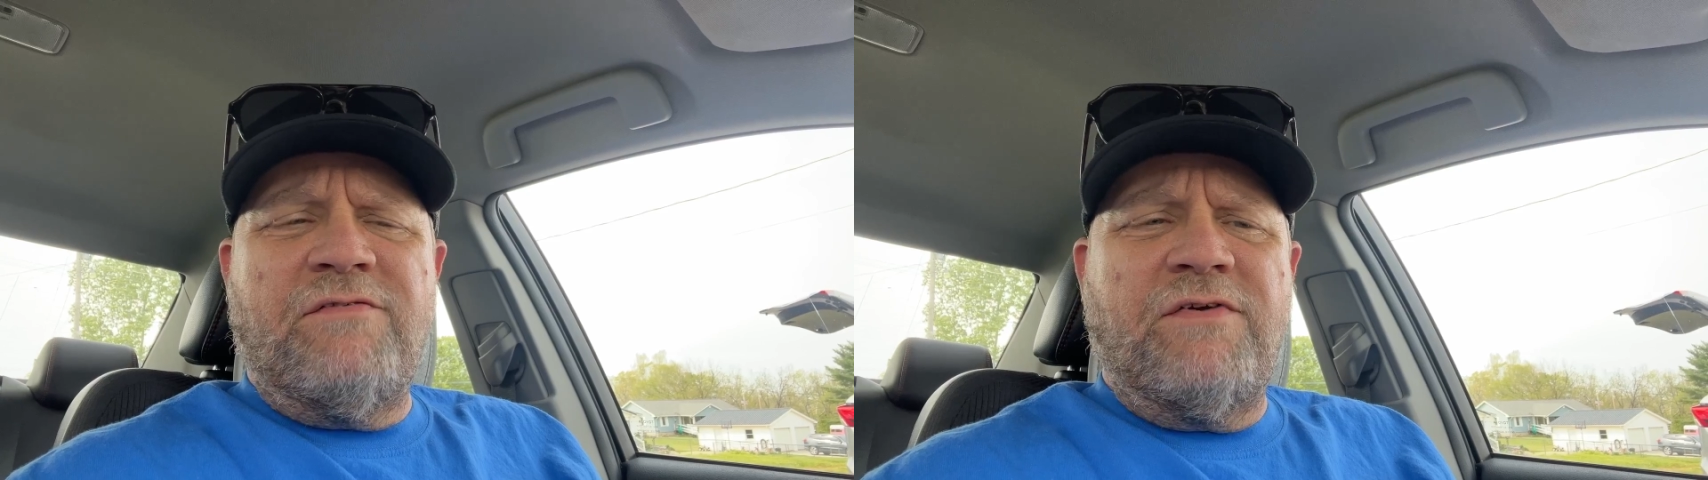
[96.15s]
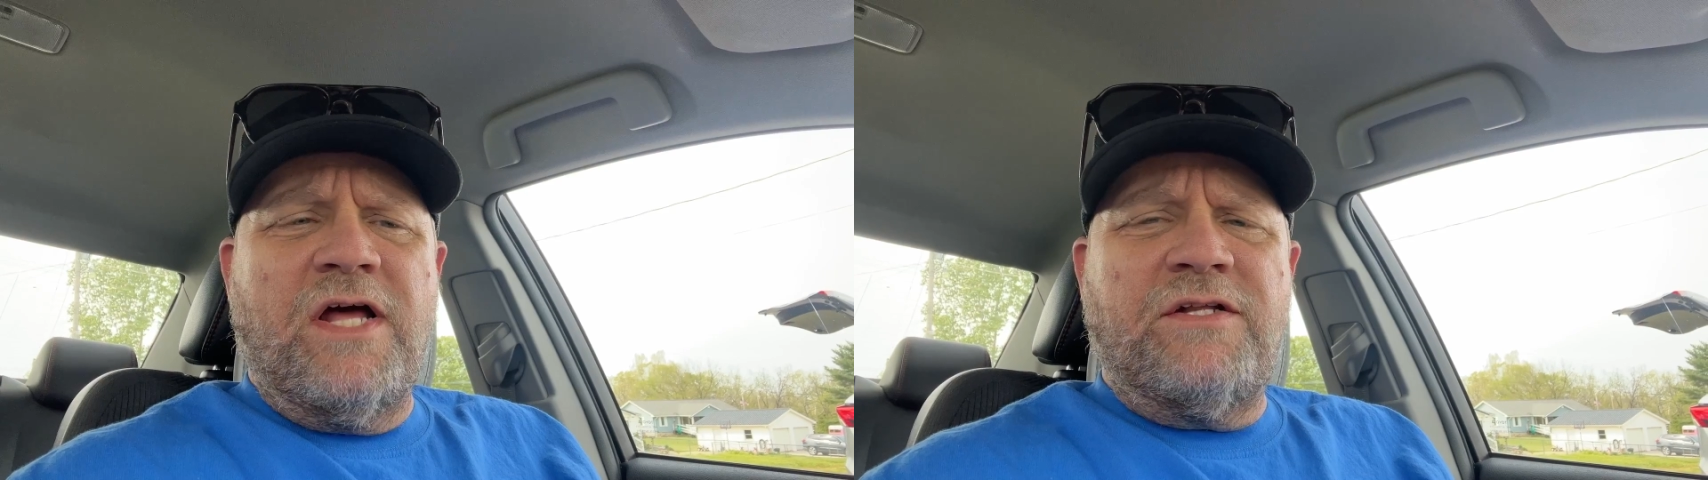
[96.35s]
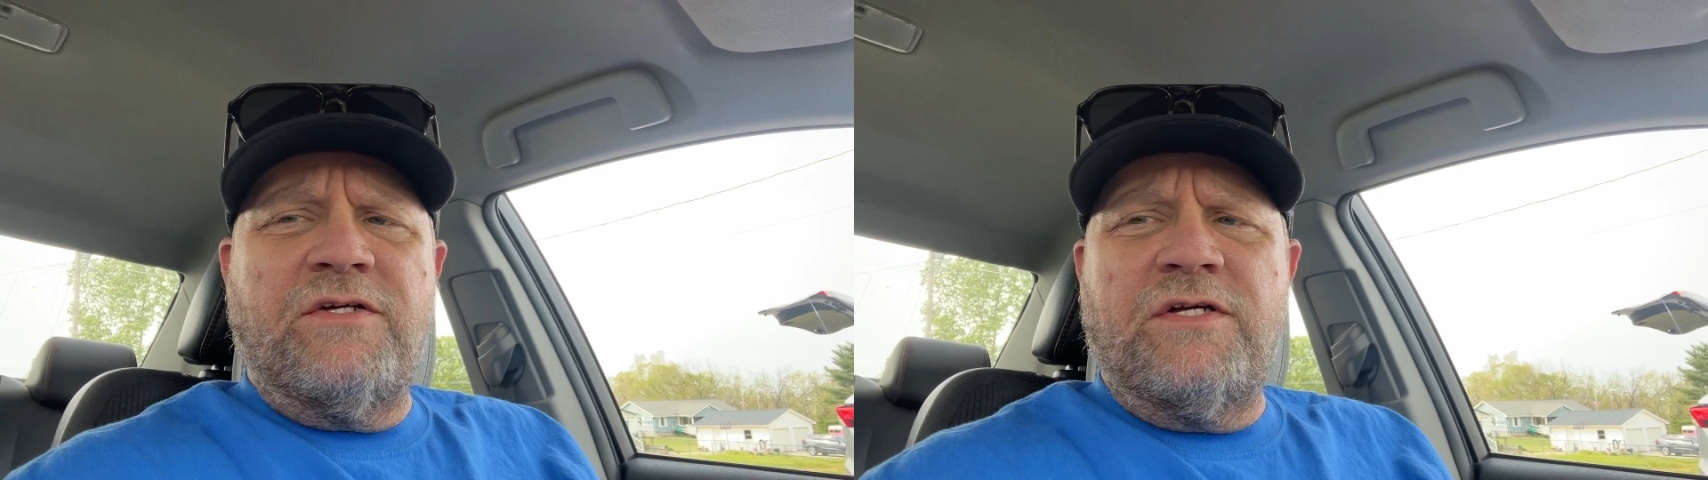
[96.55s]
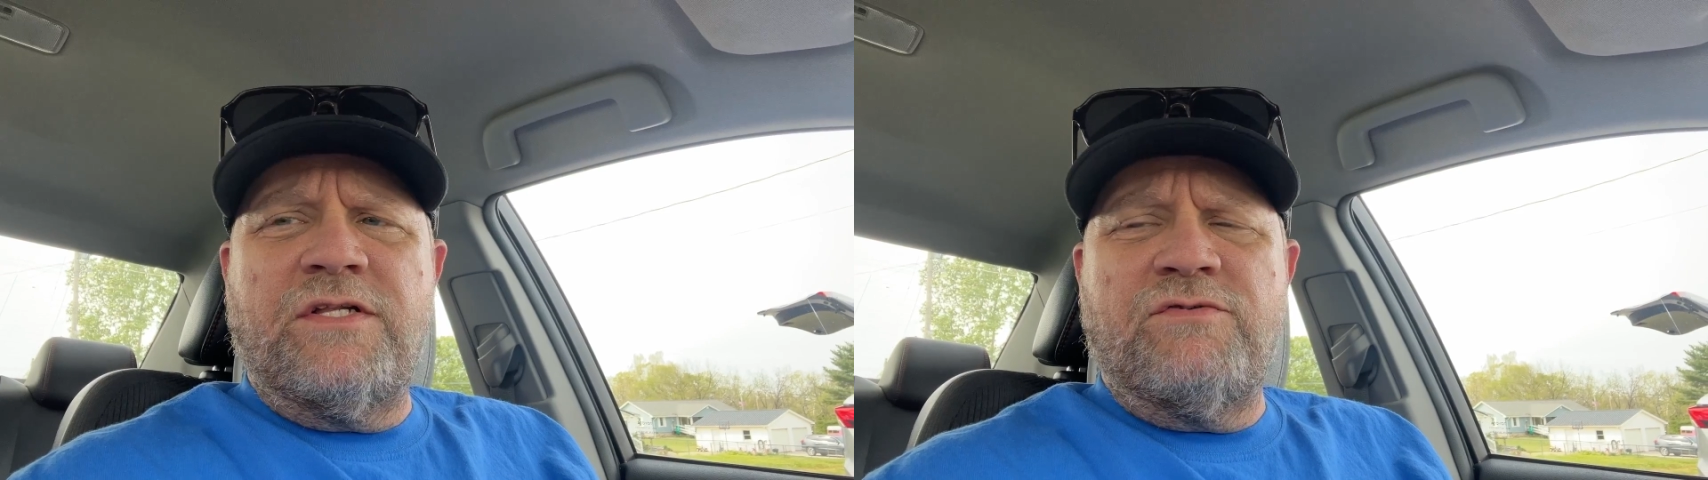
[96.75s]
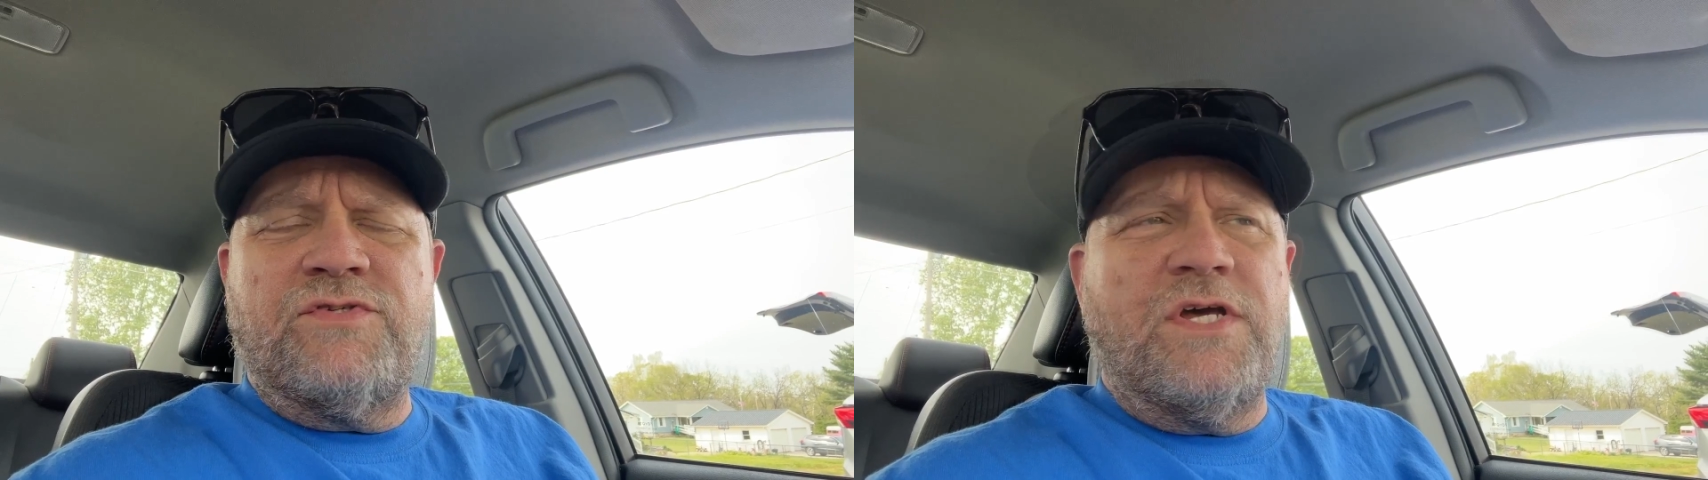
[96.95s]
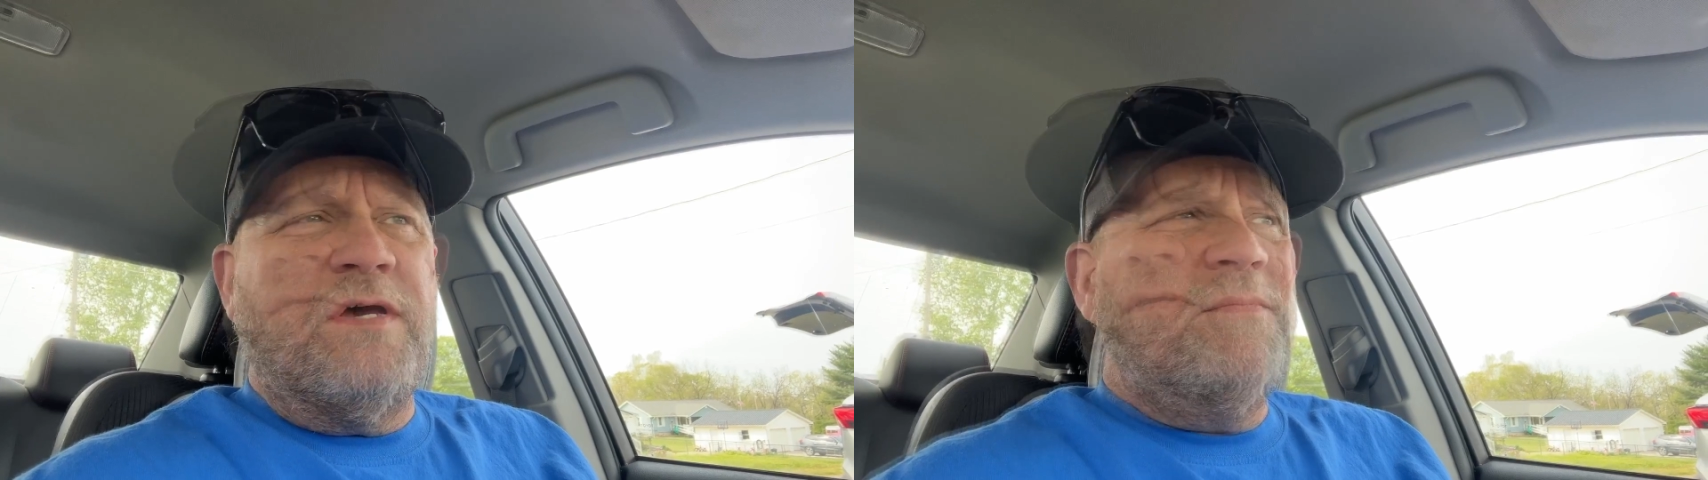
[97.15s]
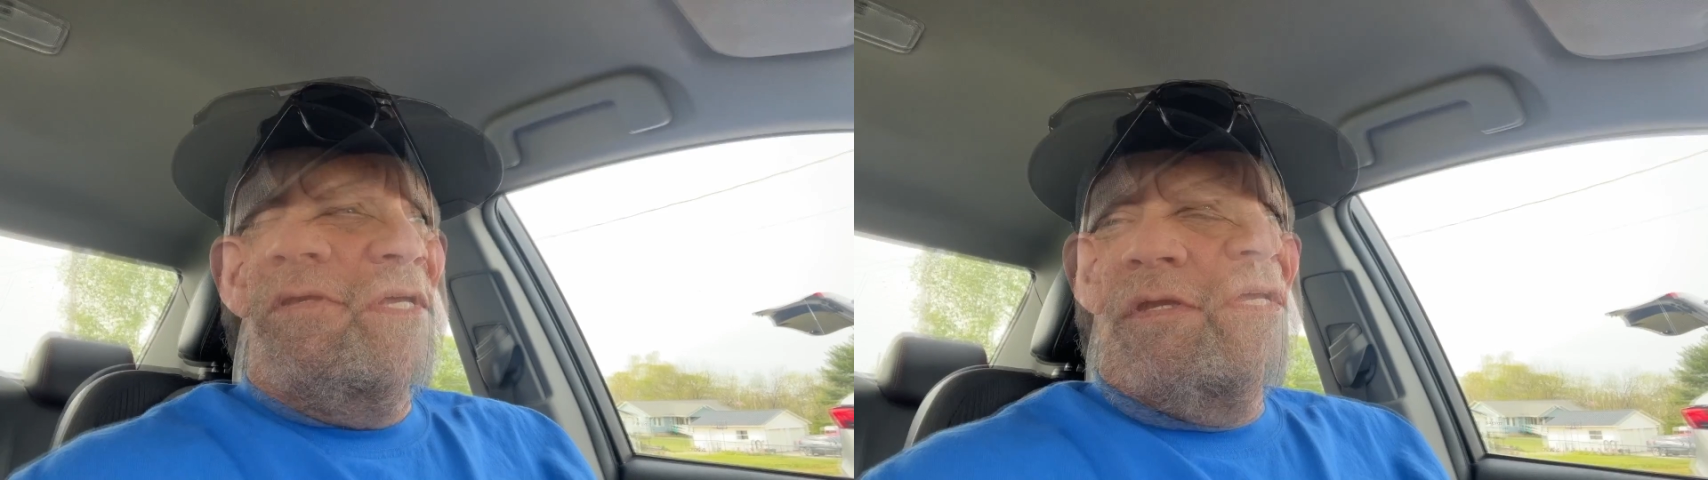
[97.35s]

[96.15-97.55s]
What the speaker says: I forgot to hook those up,